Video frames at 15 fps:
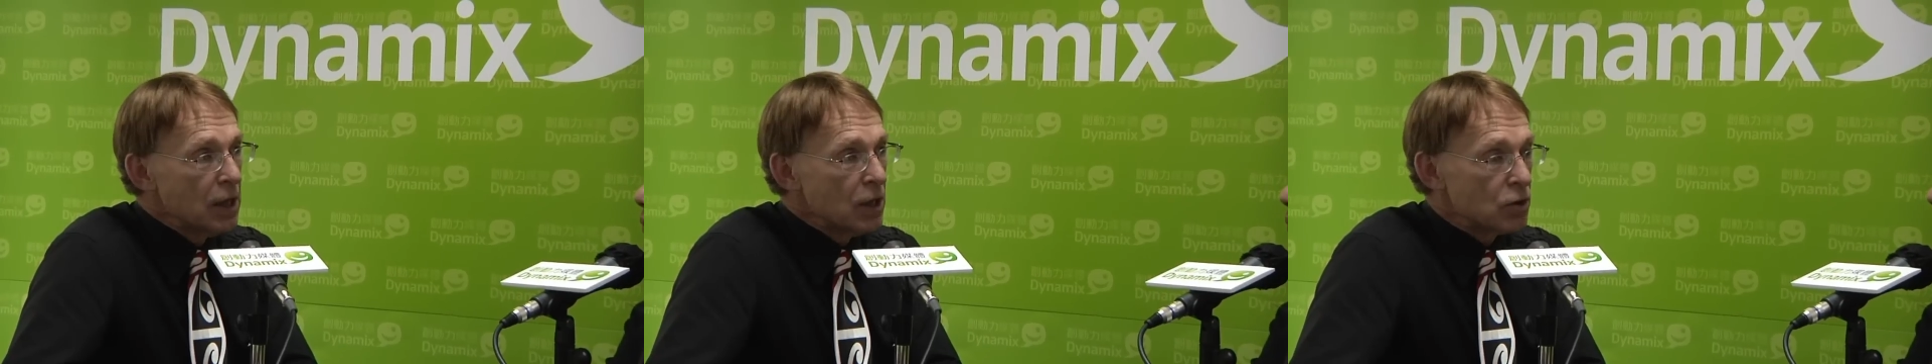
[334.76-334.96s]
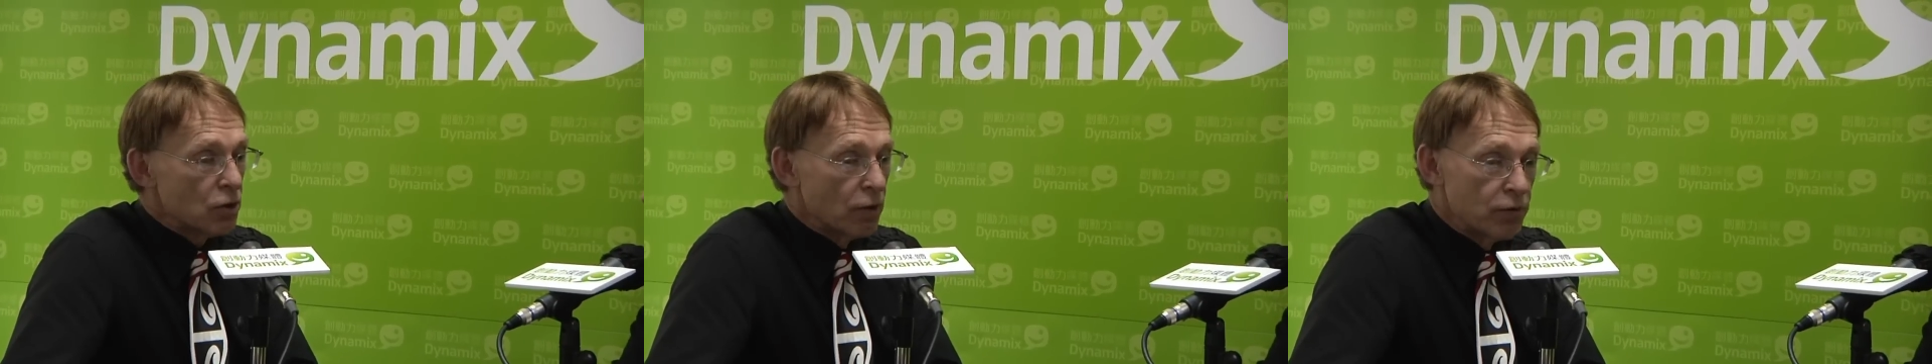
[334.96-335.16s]

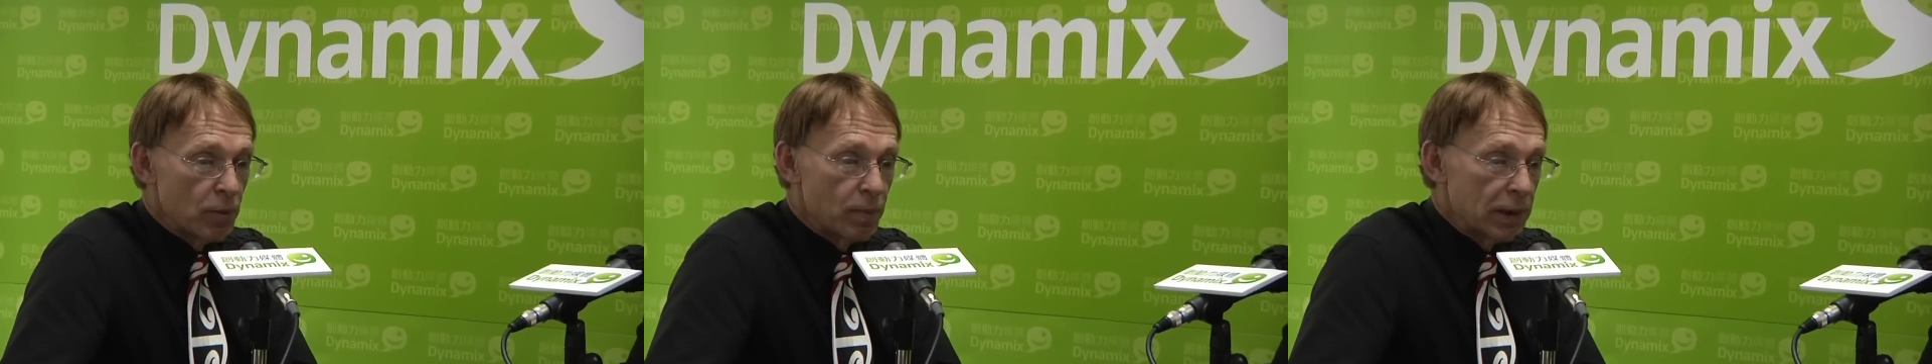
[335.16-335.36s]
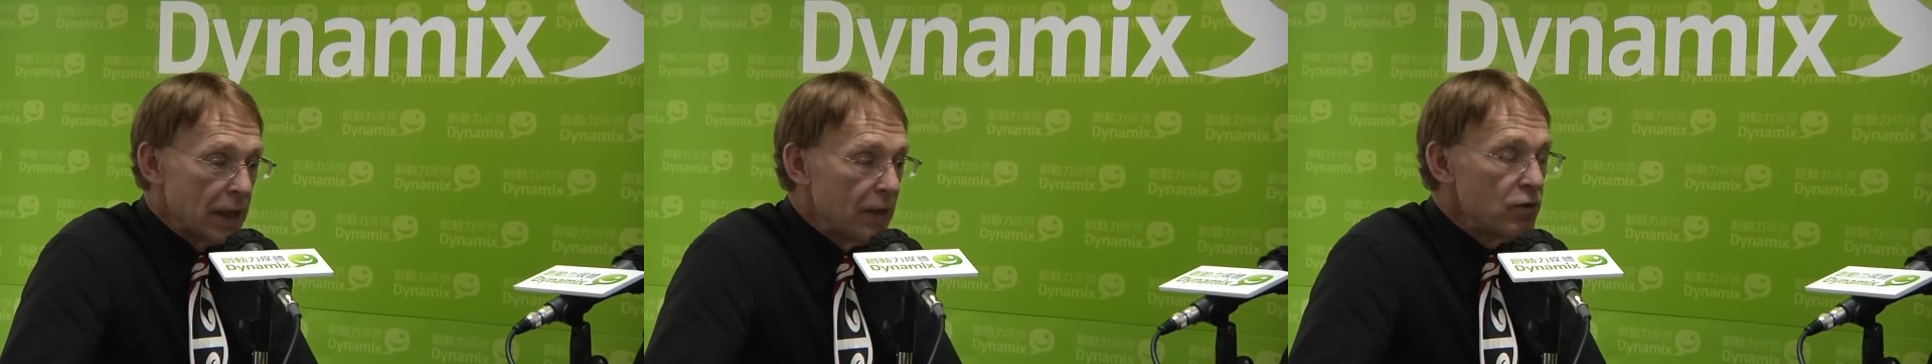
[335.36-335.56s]
So if you
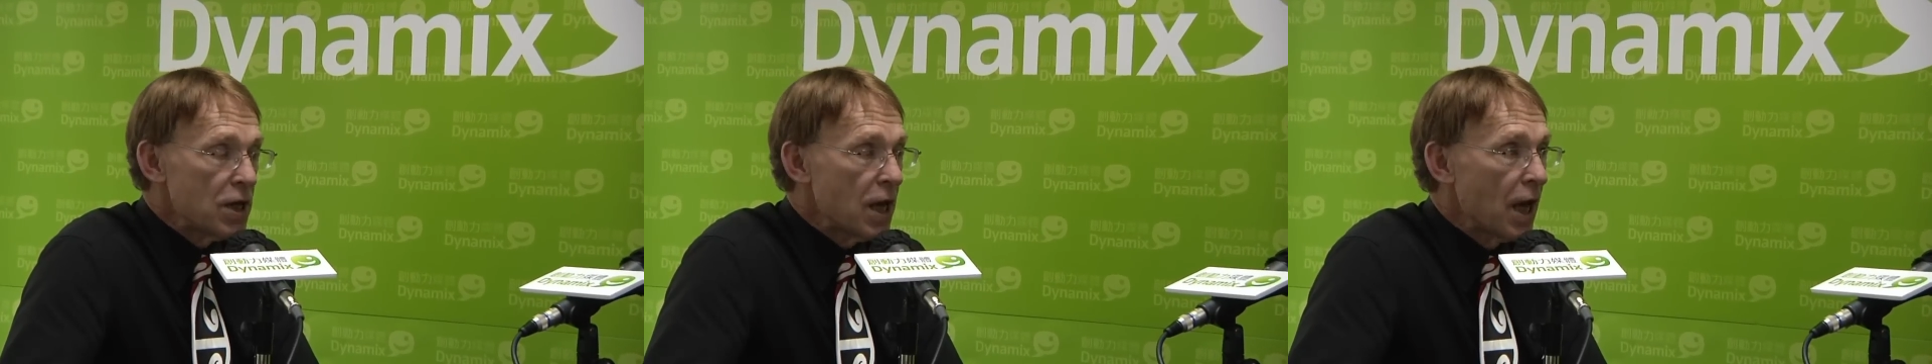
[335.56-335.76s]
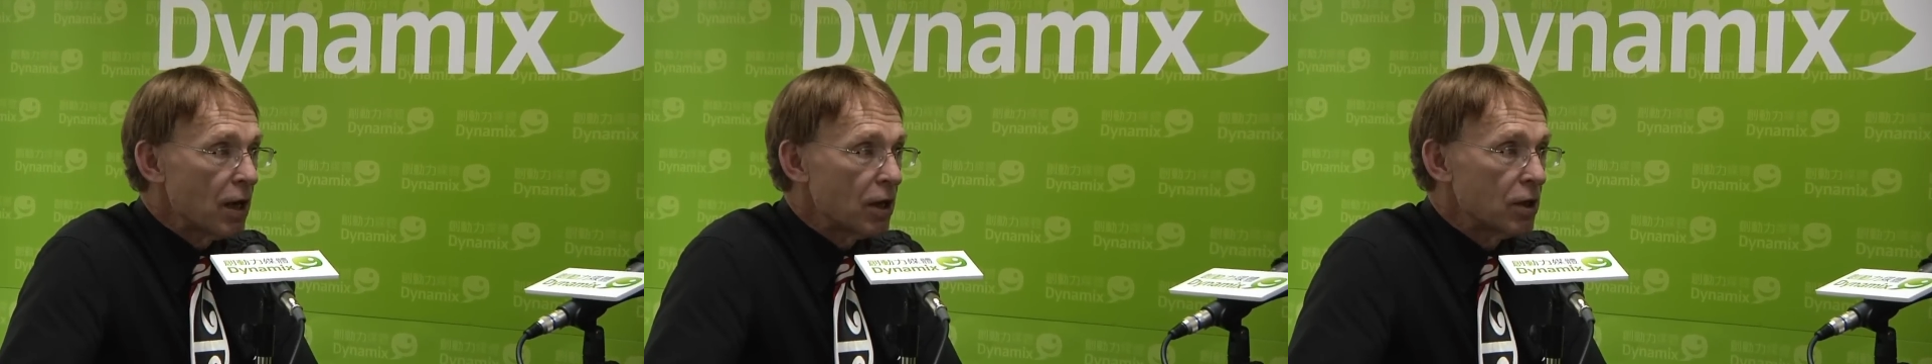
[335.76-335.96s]
believe you
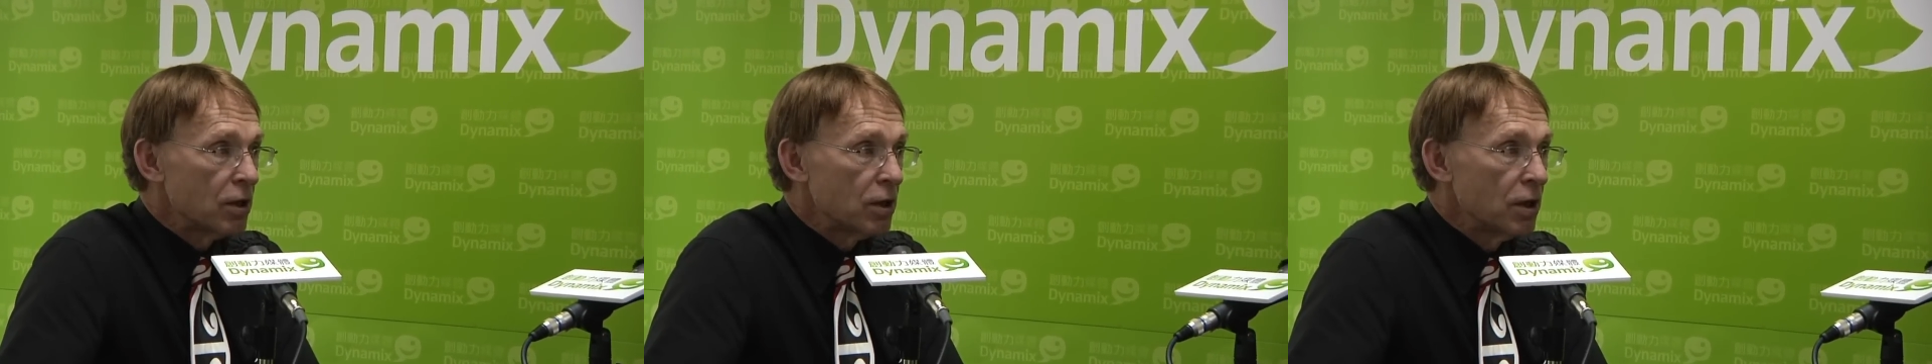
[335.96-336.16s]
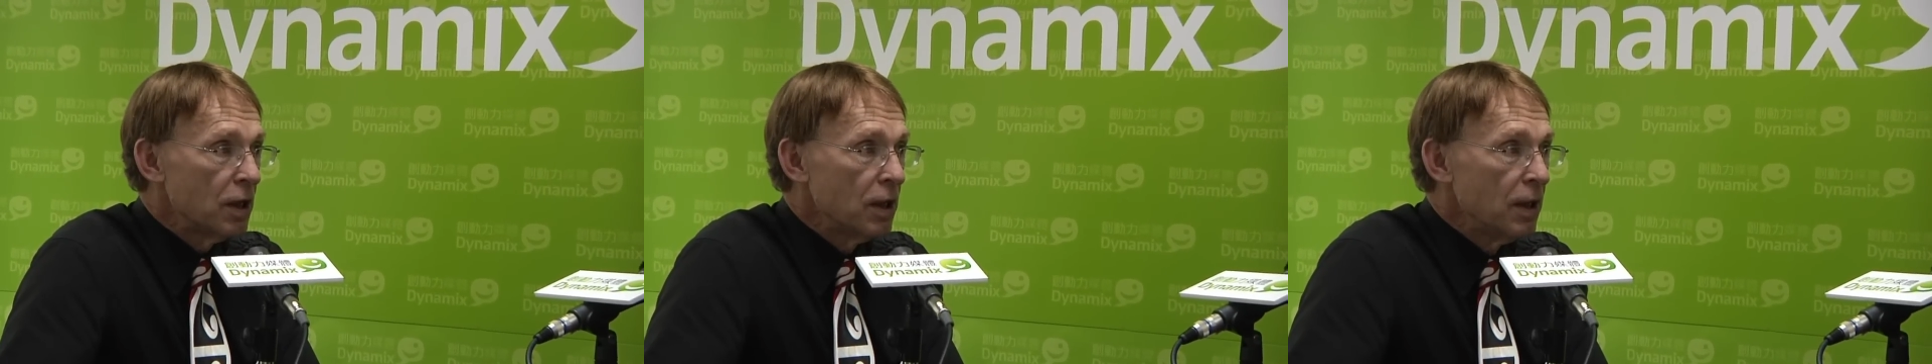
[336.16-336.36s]
can't
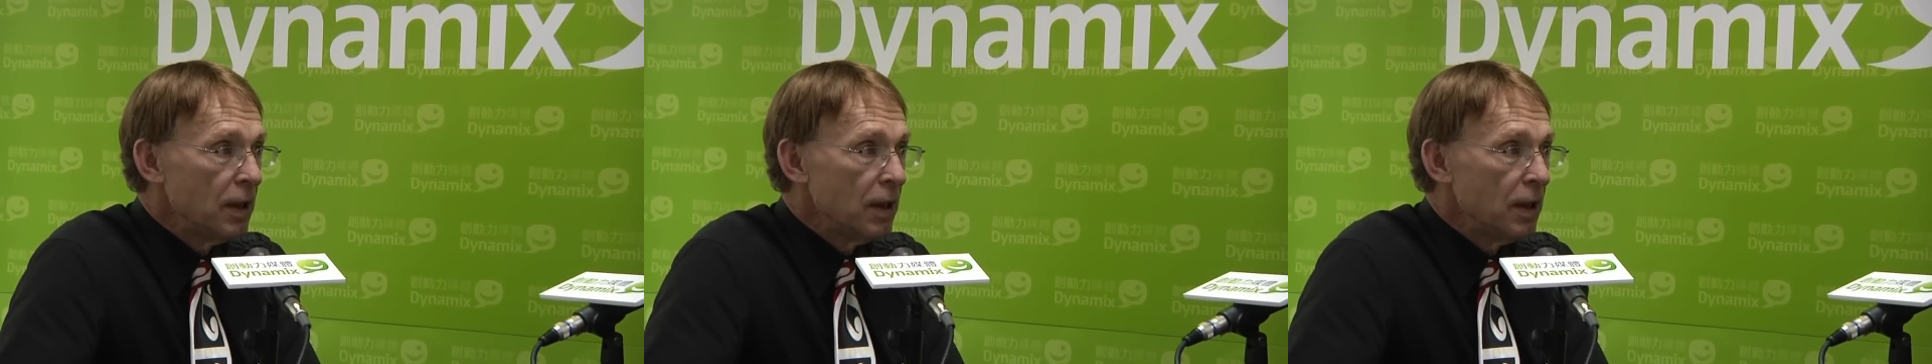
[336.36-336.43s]
learn,